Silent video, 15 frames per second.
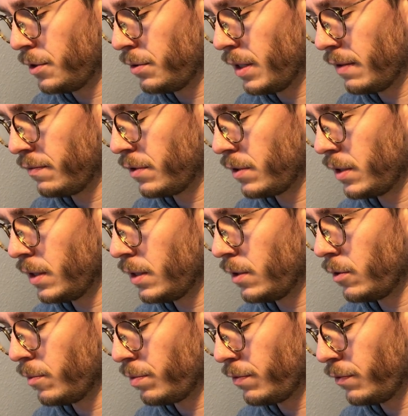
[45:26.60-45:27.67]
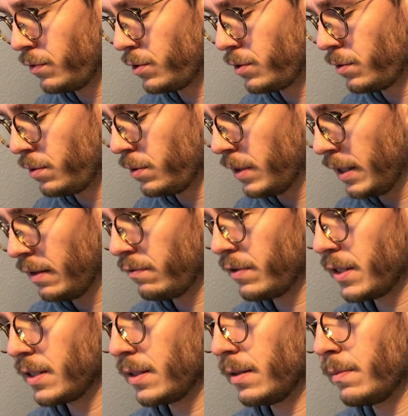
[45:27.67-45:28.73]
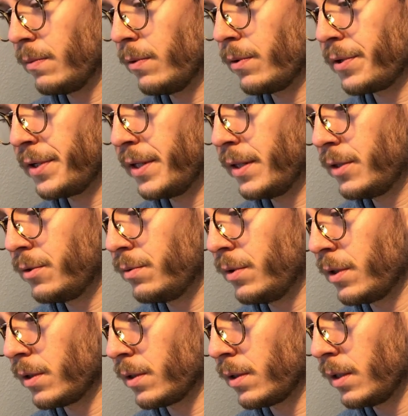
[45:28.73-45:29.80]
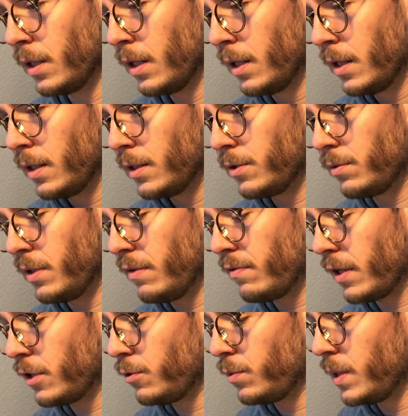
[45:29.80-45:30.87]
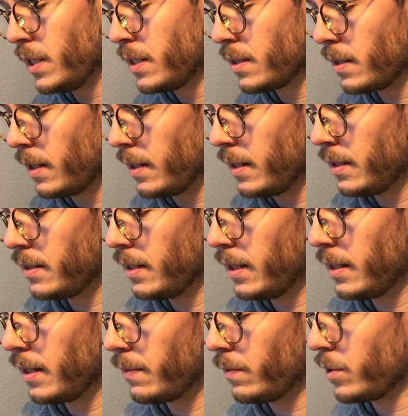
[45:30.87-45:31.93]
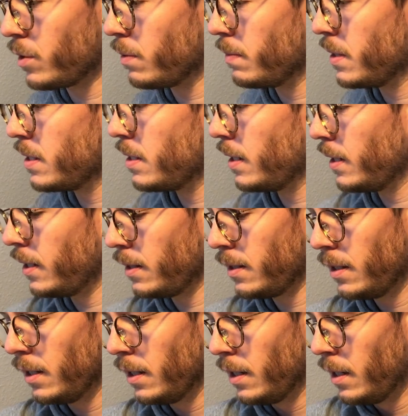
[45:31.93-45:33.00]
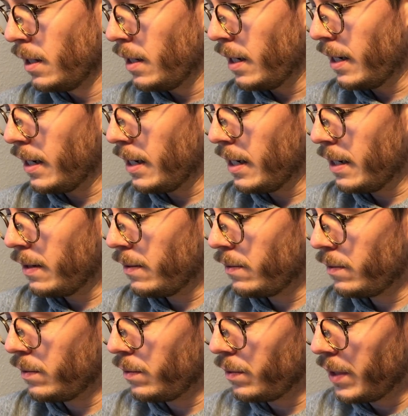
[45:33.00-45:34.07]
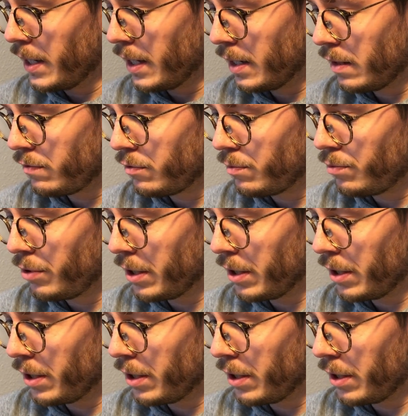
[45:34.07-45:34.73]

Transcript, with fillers: i should have done it in the previous turn i invested more into the to the evacuees and i think that was a mistake and now we have a